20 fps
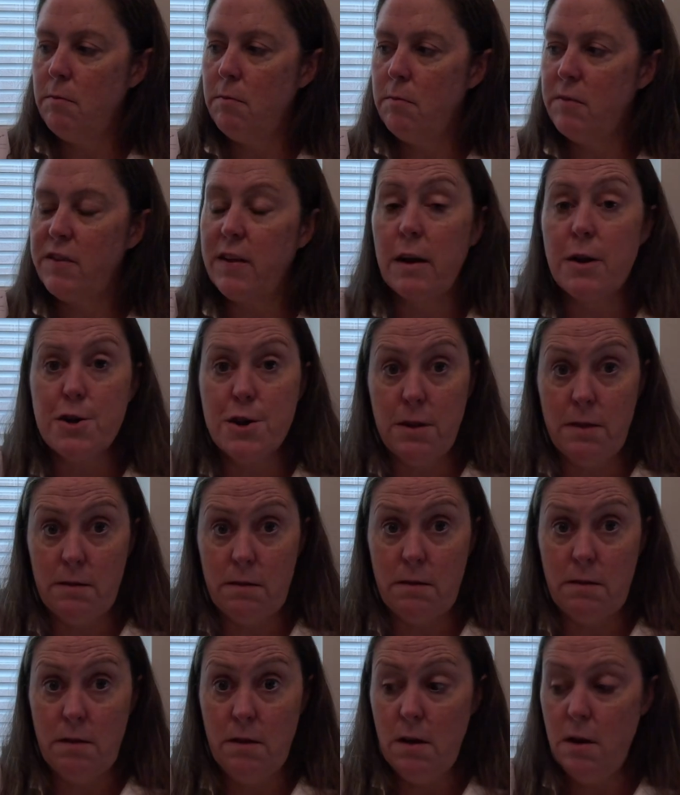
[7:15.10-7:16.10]

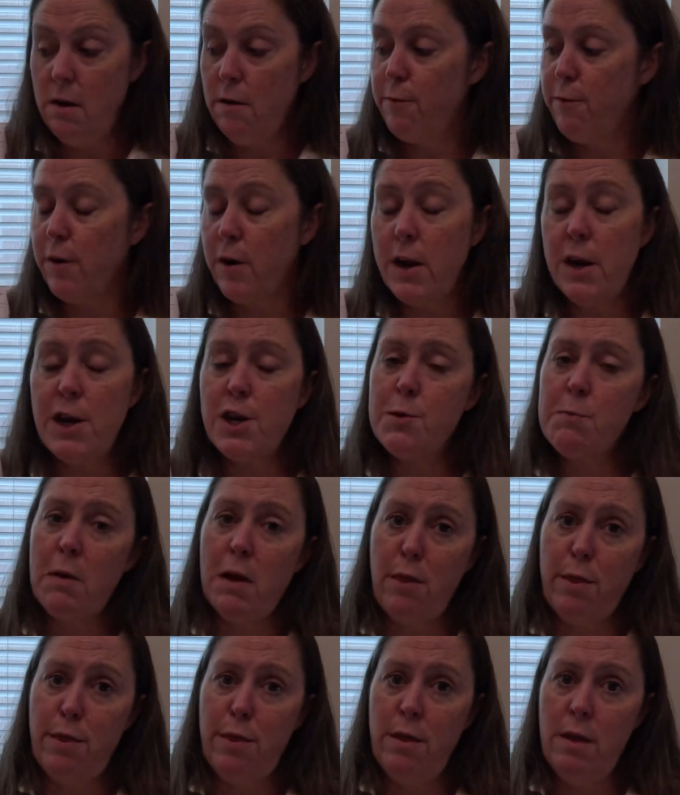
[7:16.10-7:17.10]
sections for each
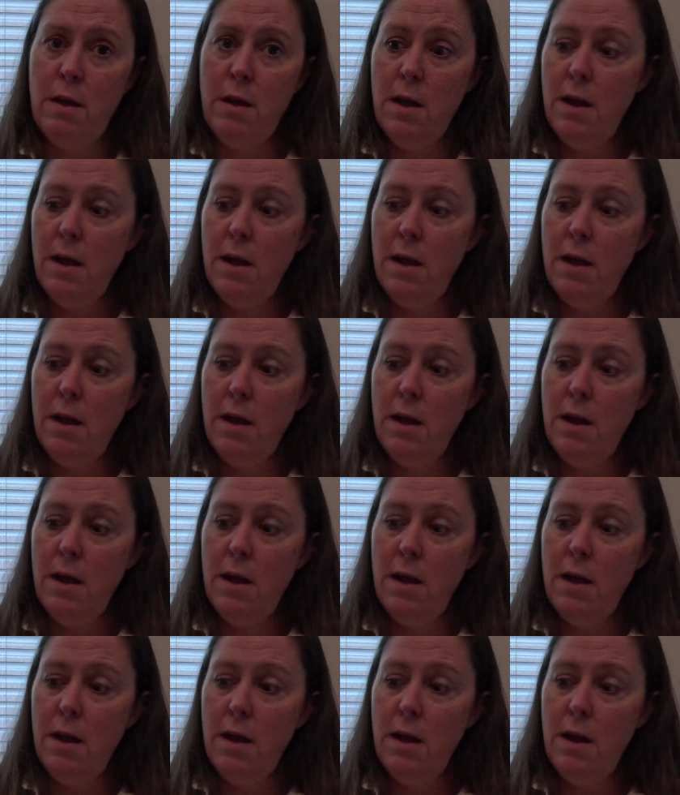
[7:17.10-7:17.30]
month.